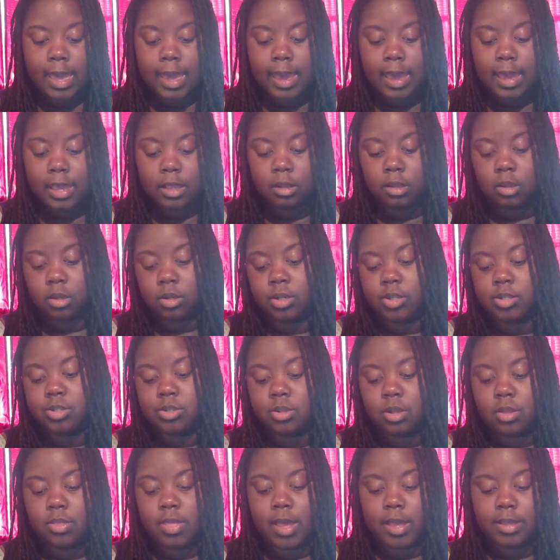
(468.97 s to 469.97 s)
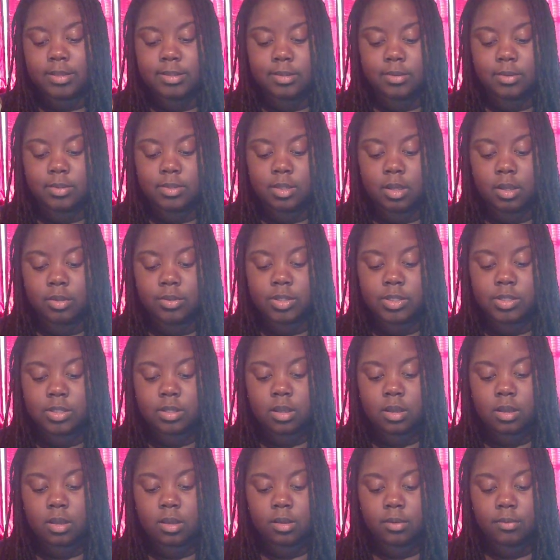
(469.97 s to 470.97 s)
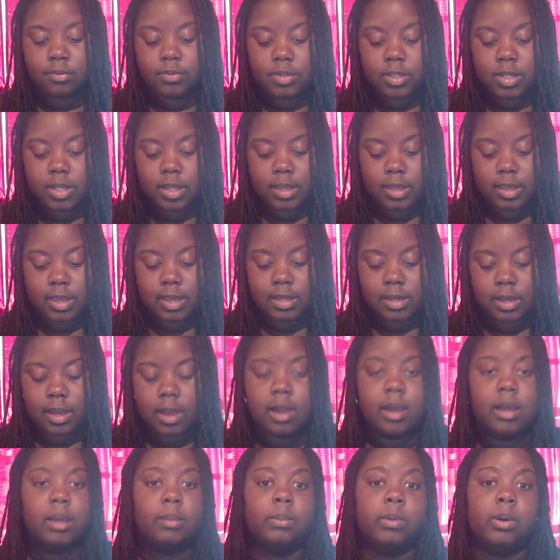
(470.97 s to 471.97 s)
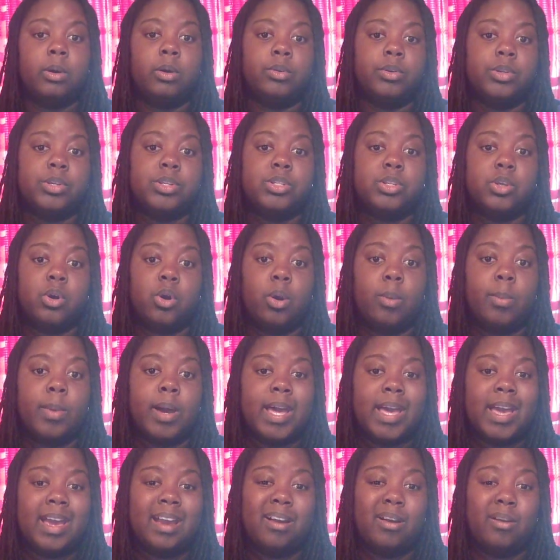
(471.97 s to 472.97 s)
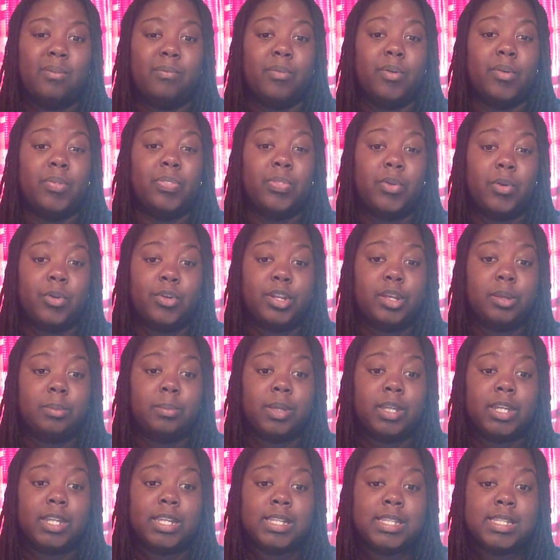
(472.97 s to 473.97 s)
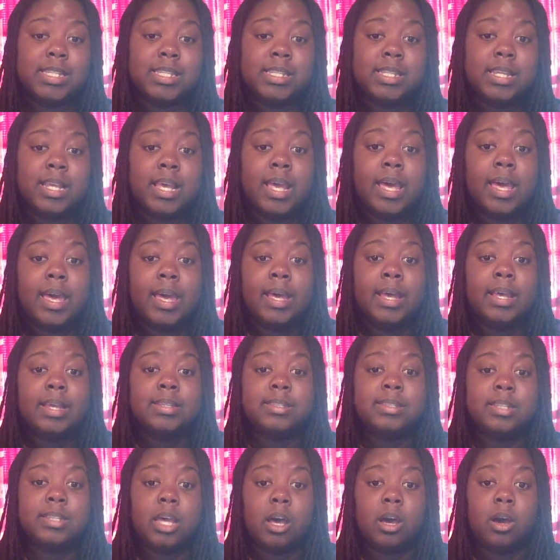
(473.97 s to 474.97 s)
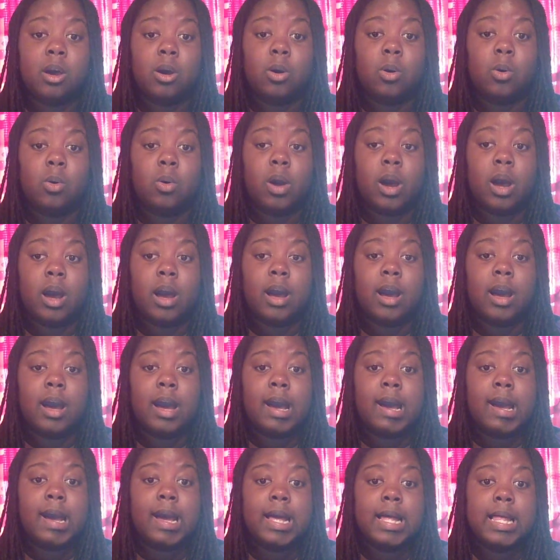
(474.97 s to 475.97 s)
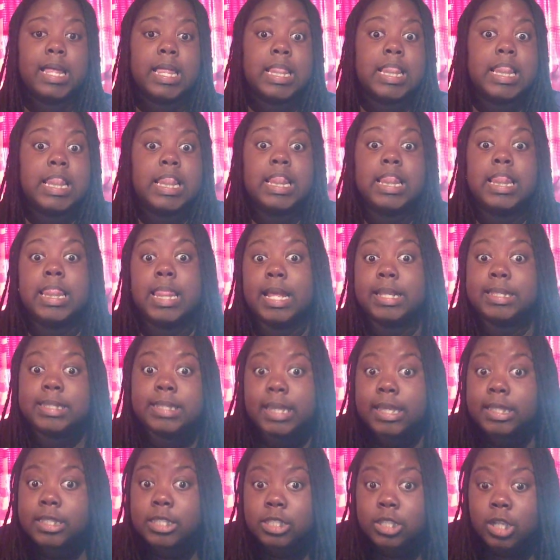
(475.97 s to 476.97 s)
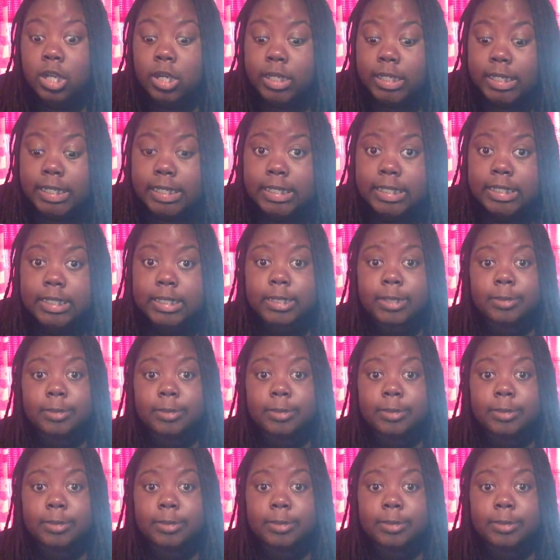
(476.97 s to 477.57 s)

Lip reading: and you're going to stir that until it's all dissolved. And I'm going to soak my hair for 30 minutes. So let's get started.